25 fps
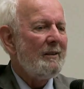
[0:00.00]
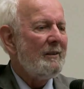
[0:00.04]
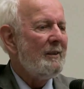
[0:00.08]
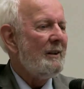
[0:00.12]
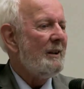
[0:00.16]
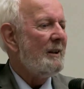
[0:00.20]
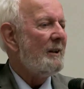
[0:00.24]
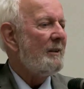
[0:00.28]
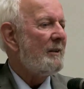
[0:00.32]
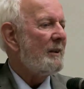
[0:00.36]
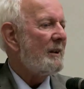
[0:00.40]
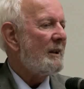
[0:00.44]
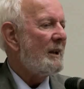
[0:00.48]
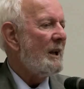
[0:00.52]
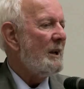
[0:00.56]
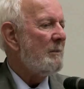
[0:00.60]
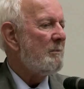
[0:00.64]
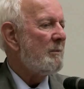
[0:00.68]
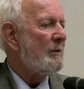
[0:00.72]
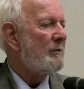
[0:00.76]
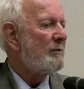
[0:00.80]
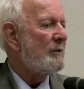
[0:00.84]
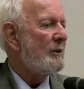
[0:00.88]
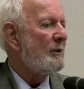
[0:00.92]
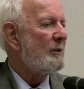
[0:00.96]
near the Cape
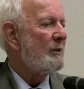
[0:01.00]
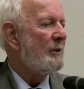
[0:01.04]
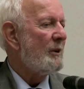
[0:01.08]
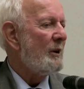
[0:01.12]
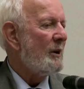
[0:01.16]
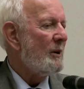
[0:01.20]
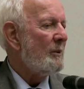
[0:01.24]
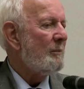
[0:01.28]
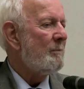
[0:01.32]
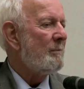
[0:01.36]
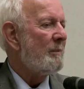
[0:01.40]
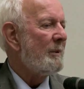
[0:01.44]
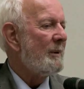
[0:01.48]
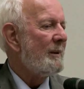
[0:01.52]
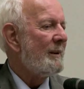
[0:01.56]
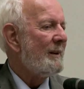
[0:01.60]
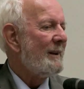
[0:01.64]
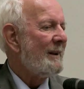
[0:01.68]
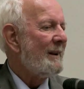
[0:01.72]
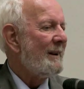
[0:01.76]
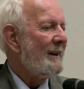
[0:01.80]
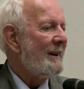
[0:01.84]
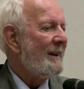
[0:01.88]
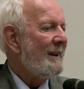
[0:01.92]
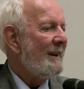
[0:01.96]
of Good Hope.
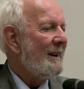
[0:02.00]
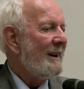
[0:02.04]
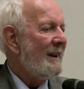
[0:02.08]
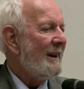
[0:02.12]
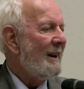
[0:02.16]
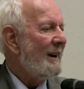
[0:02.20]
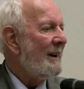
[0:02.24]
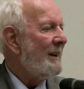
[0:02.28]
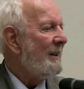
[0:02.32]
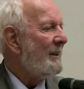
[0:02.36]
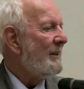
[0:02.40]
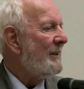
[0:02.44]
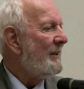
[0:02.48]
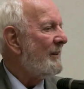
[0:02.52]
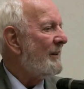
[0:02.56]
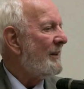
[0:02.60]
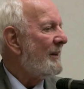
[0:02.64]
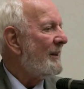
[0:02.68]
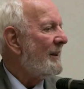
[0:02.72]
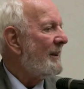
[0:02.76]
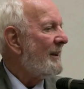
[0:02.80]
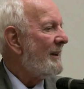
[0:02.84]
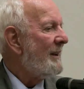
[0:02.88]
And